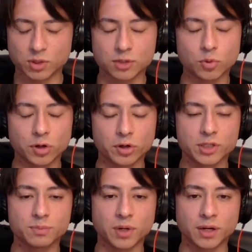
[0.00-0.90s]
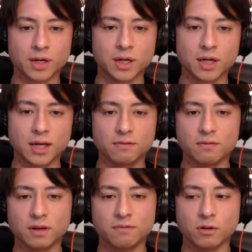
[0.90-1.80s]
works, but I
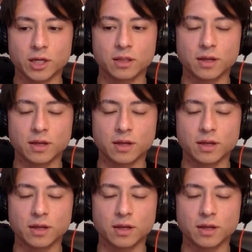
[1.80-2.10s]
feel like